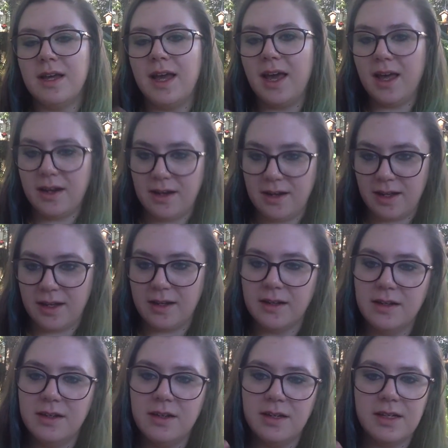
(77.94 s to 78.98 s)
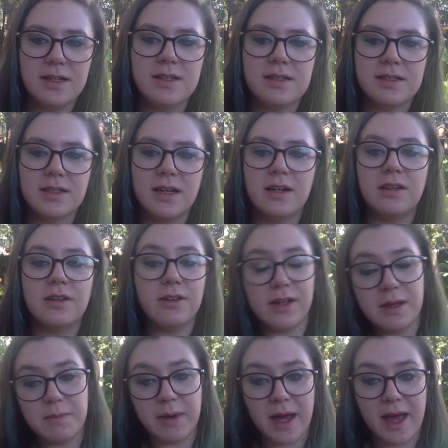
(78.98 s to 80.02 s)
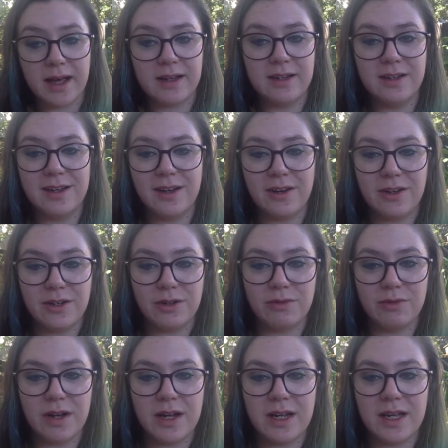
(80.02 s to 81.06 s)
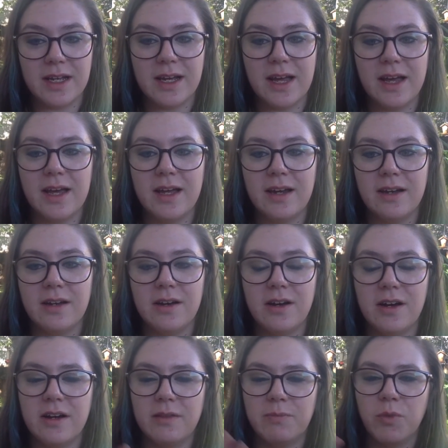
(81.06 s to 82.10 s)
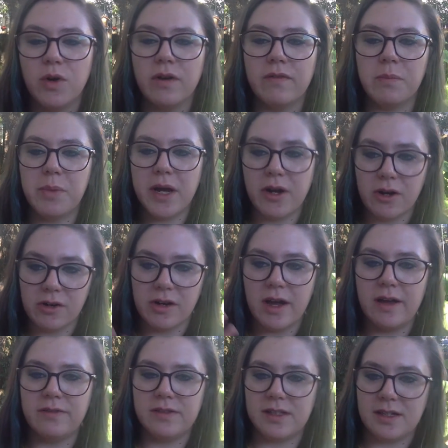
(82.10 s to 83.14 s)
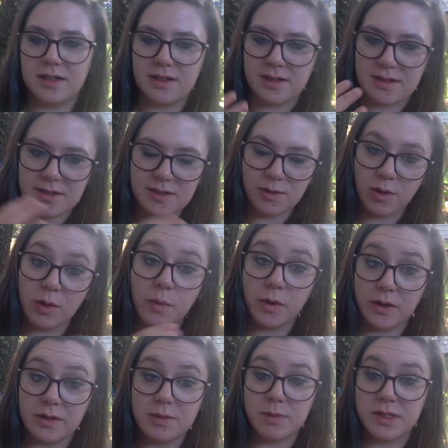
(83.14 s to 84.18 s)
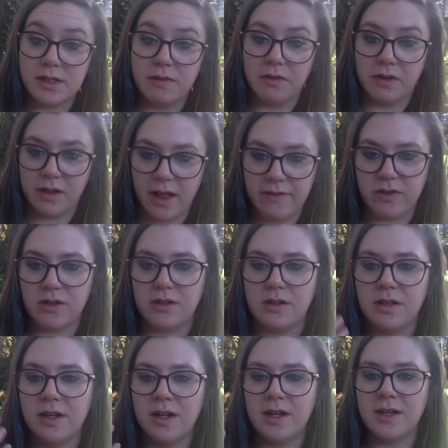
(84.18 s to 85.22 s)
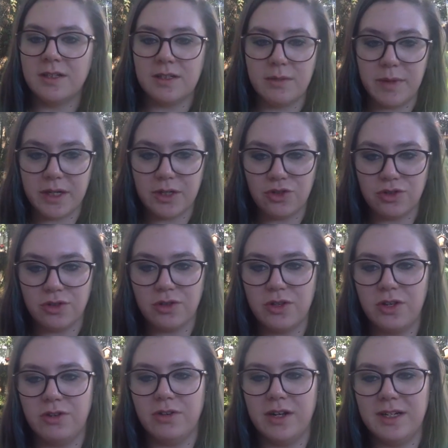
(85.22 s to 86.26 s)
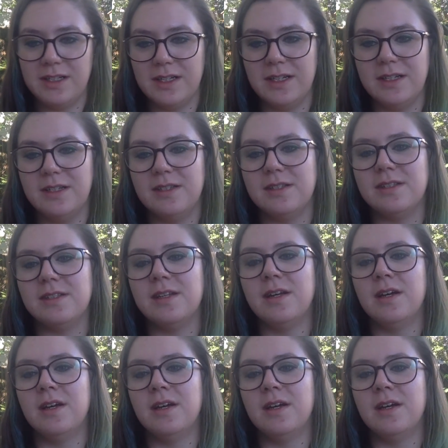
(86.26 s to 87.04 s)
Editing is kind of looking back on your writing on more of a paragraph, sentence, or word-specific level to make sure that your ideas